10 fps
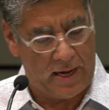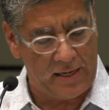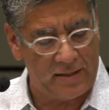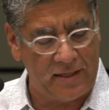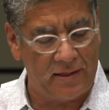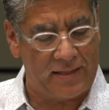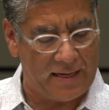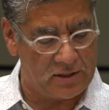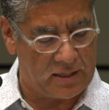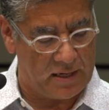And I think that
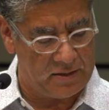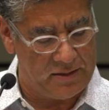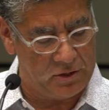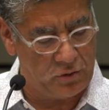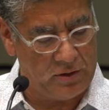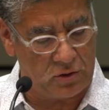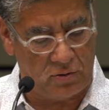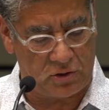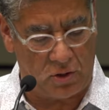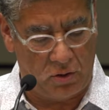that's kind of the intriguing
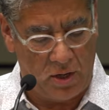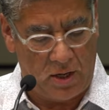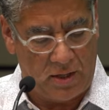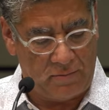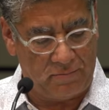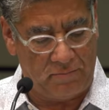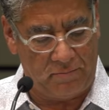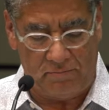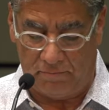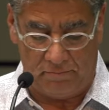story. So,
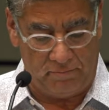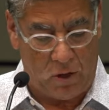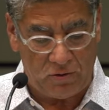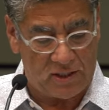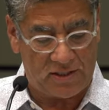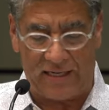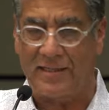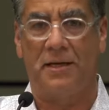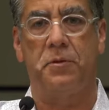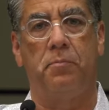Moses
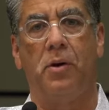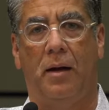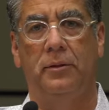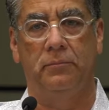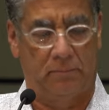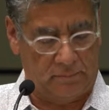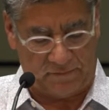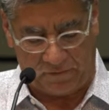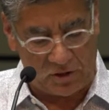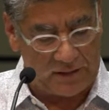sets up the problem
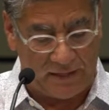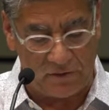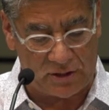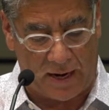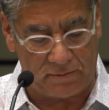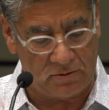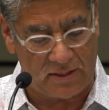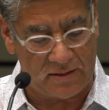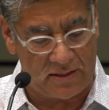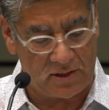First 11 chapters
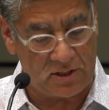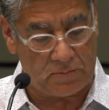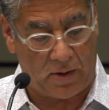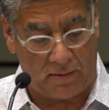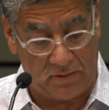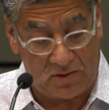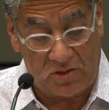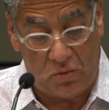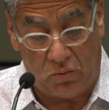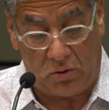says, This is the problem. This
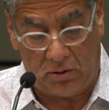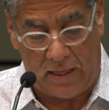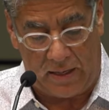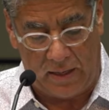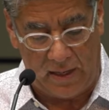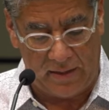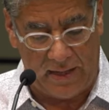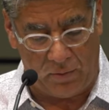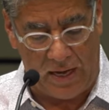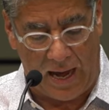is the world that,
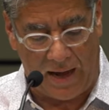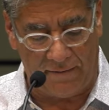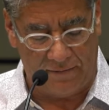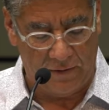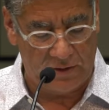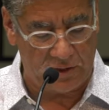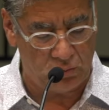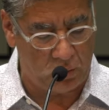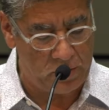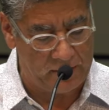that we have. This
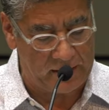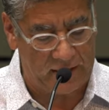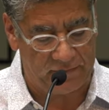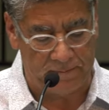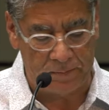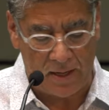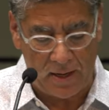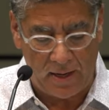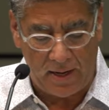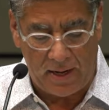is what we've been given.
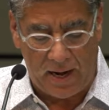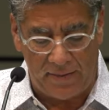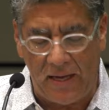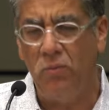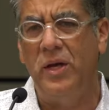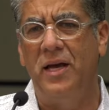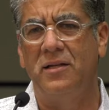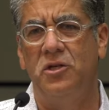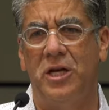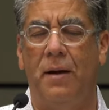And then we
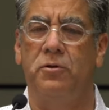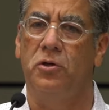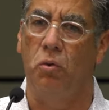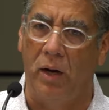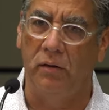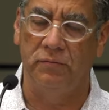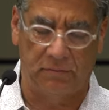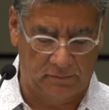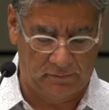get to chapter 12.